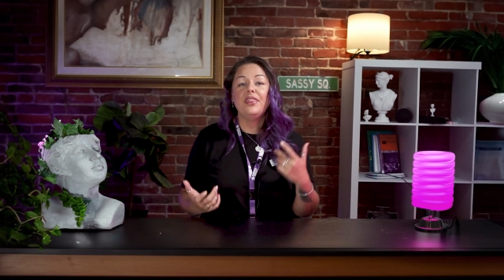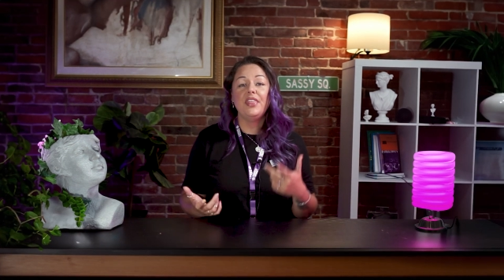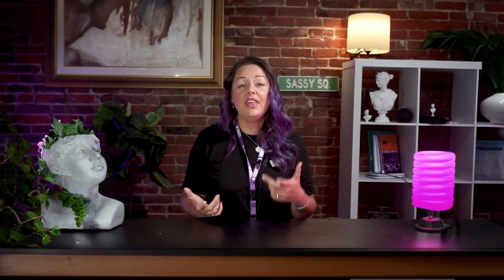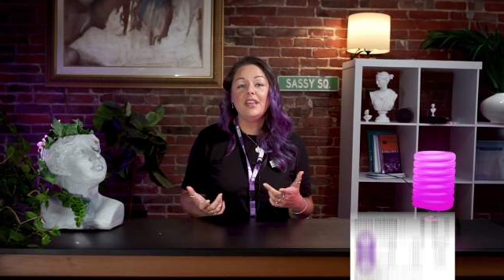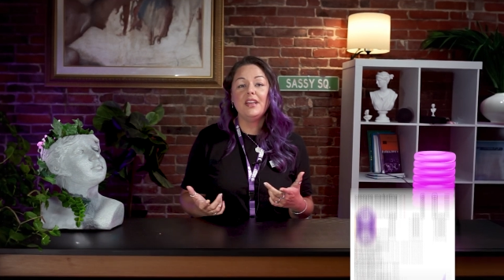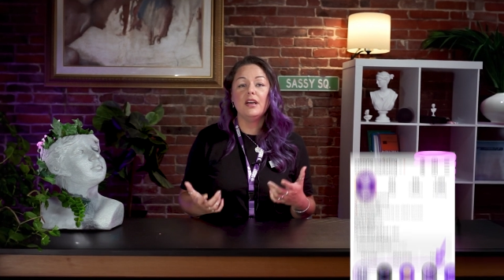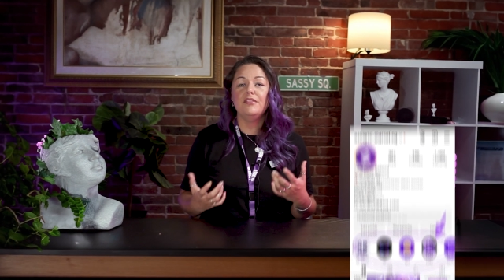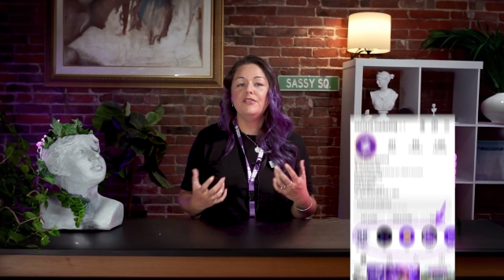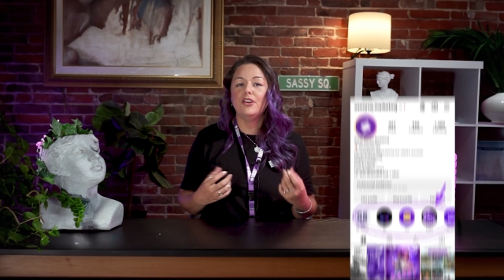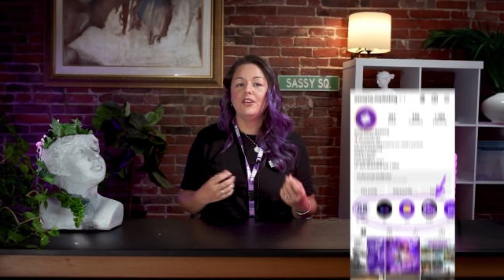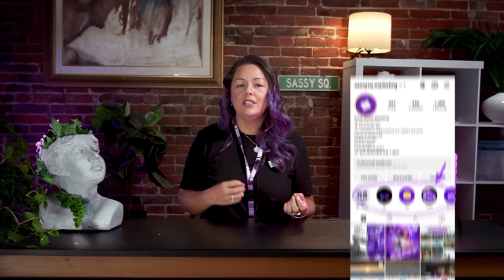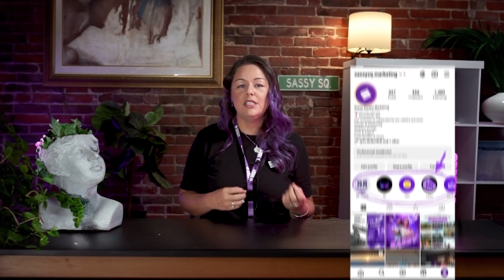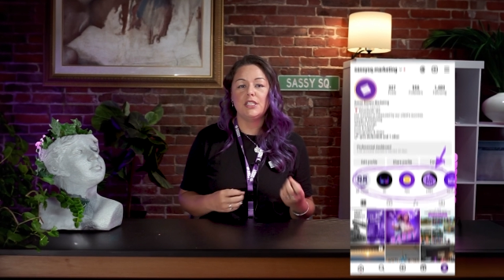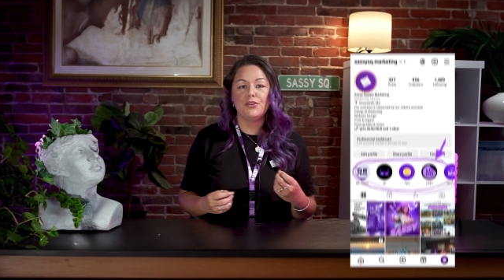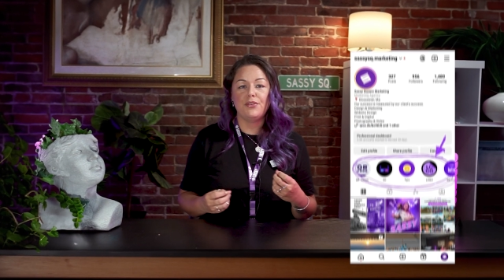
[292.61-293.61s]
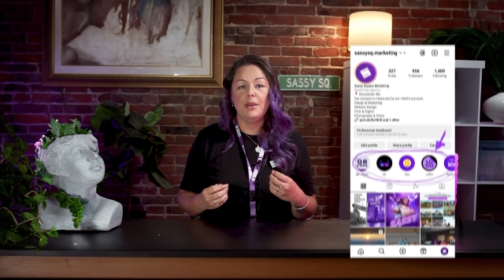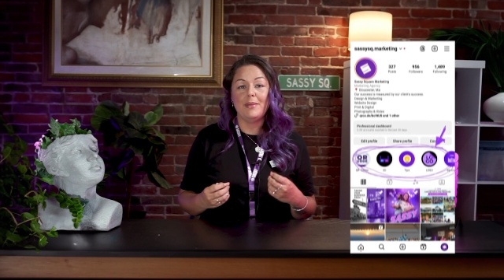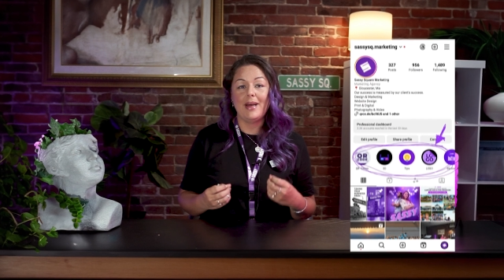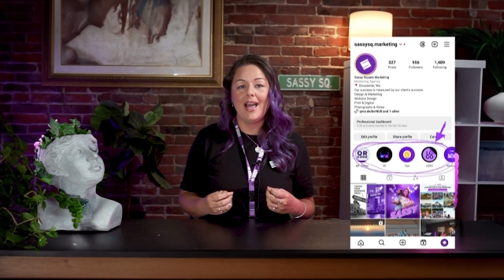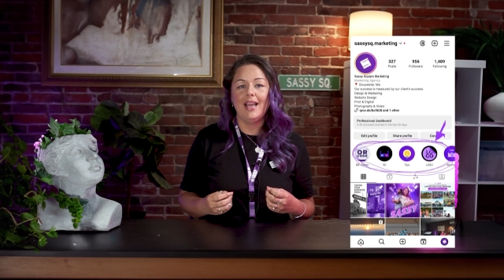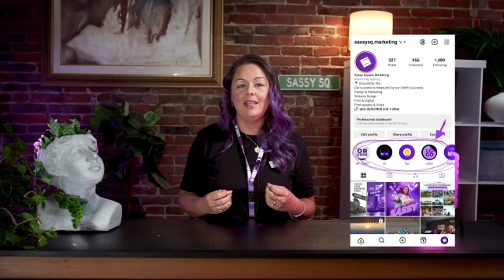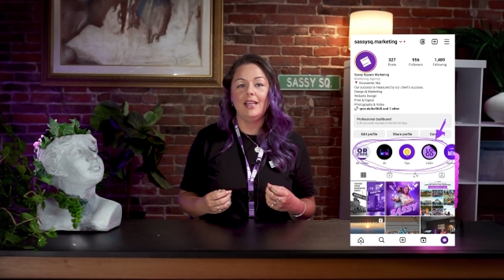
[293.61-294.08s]
Think of your Instagram
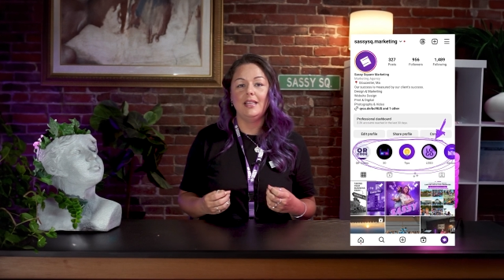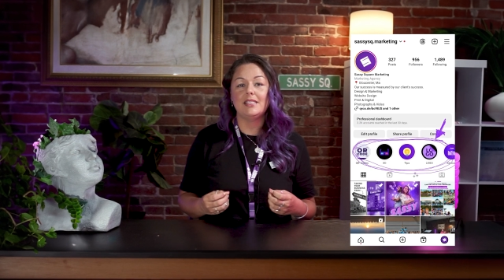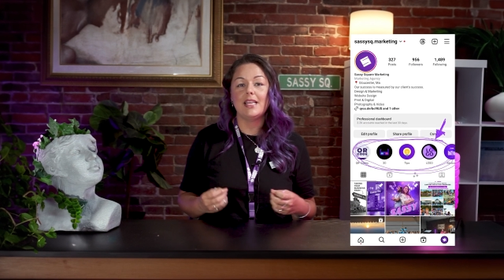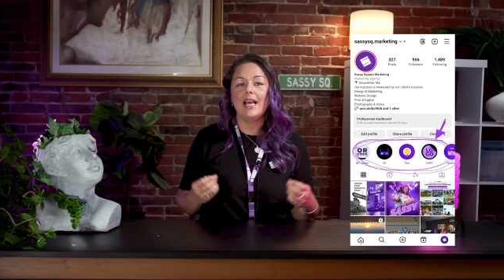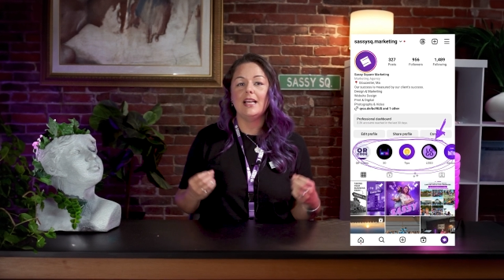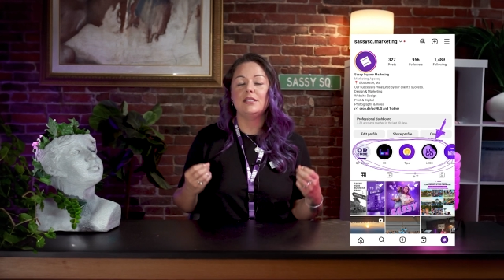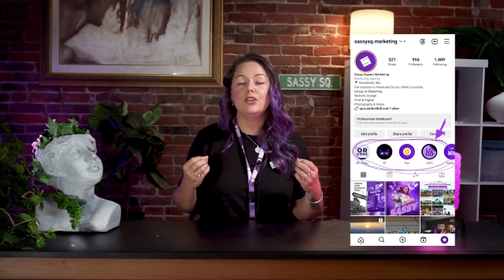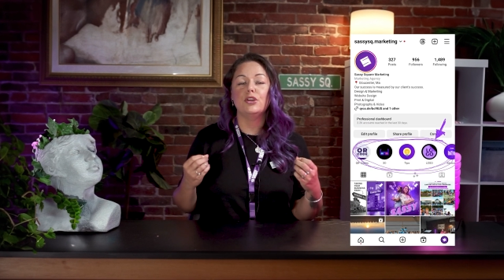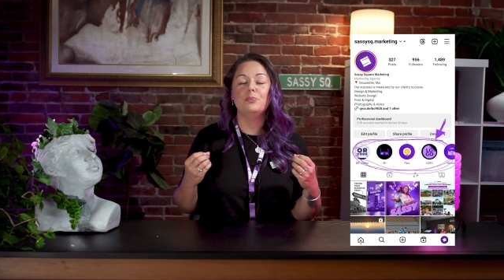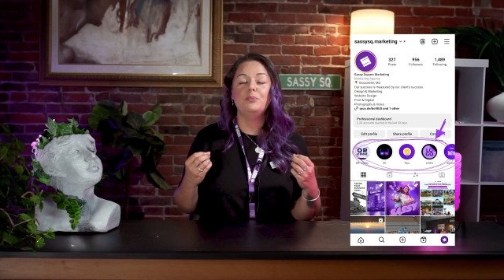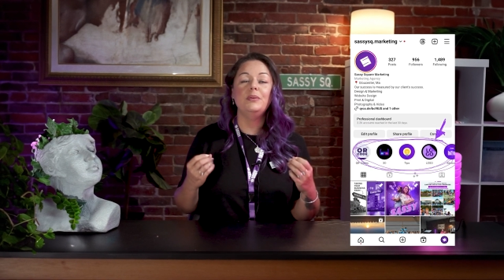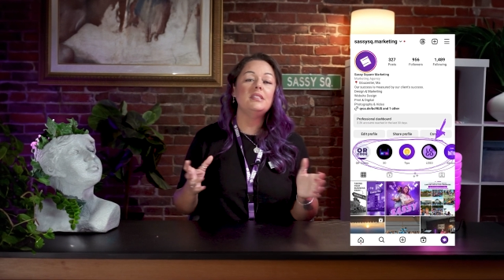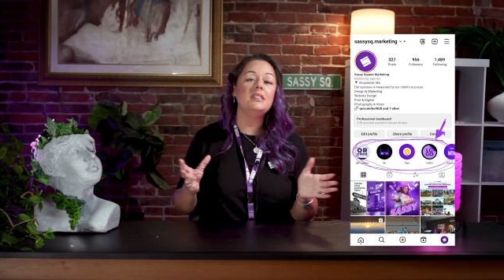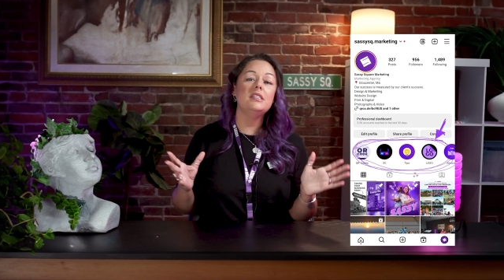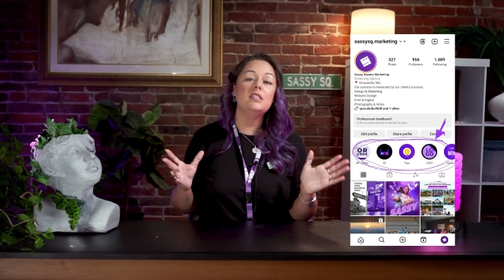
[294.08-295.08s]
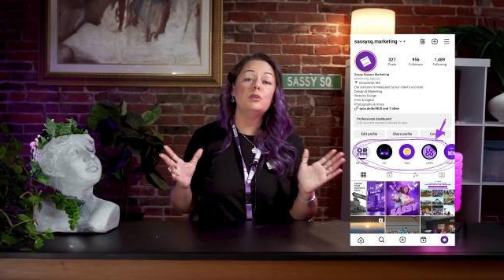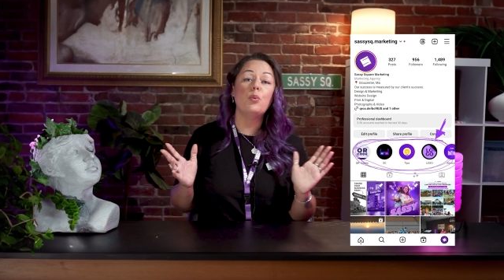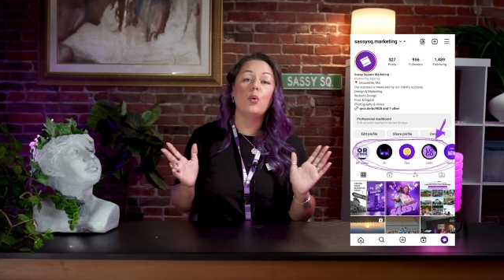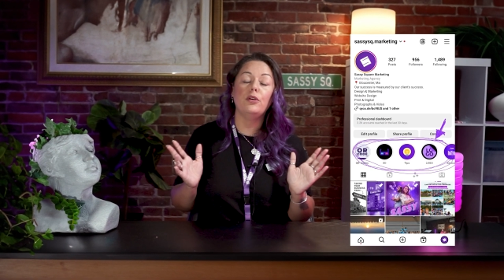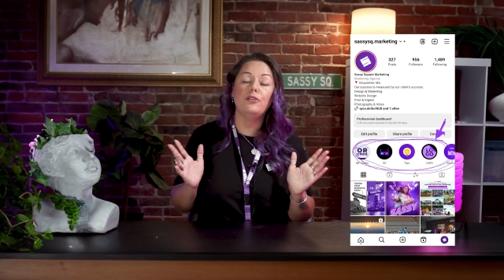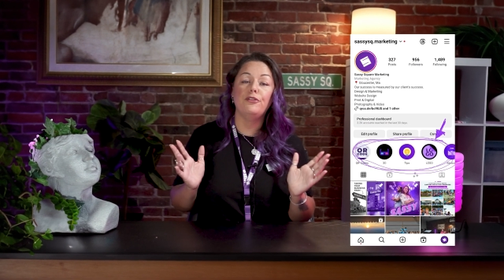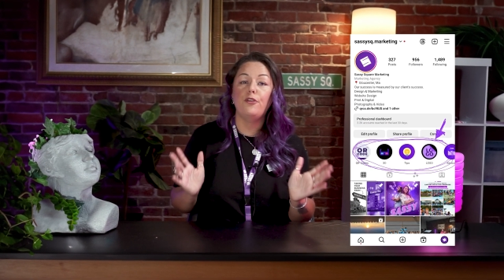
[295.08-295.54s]
highlights as your business
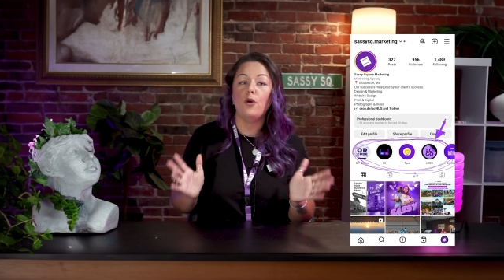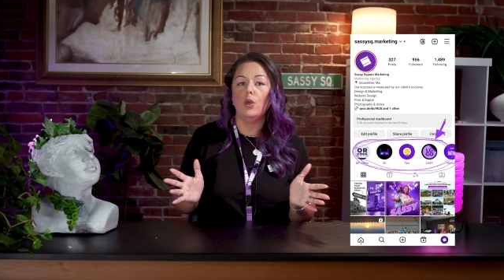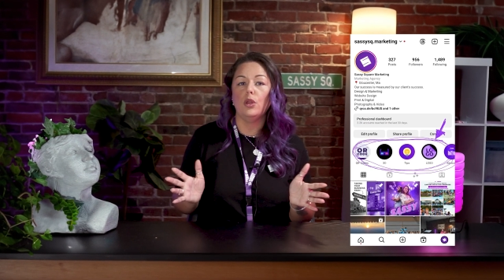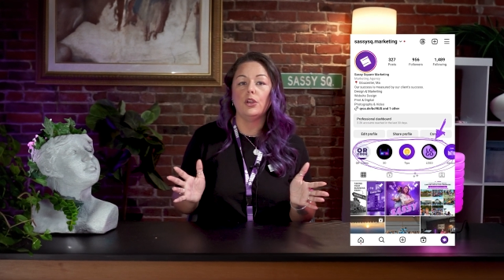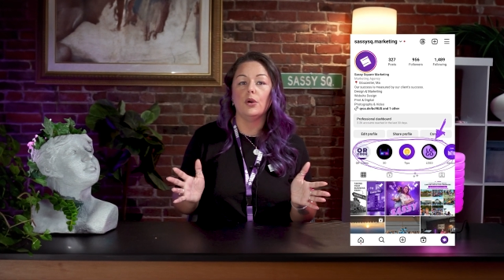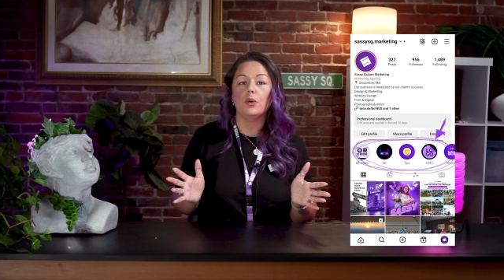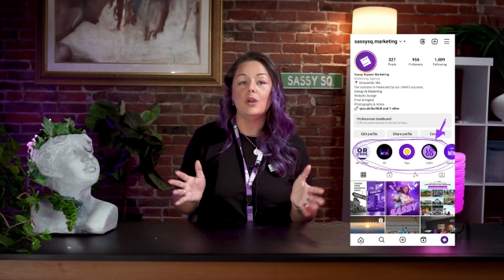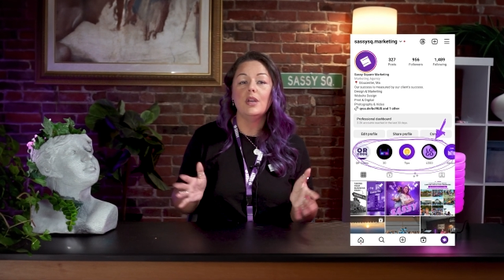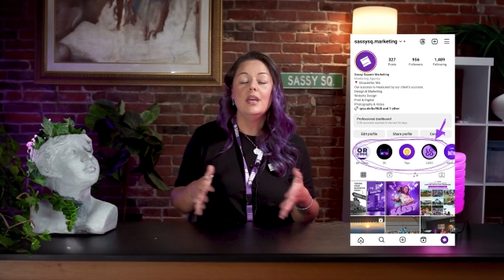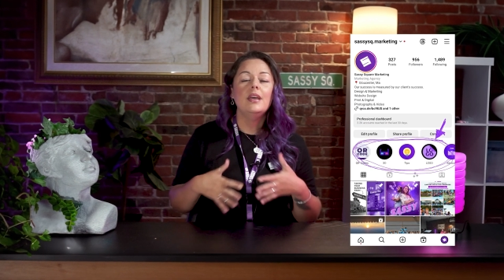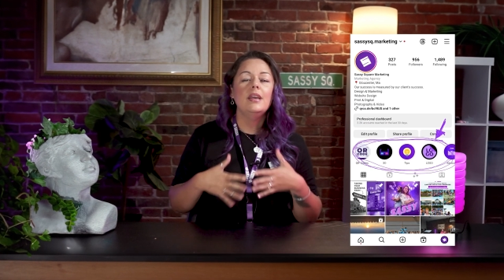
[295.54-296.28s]
portfolio.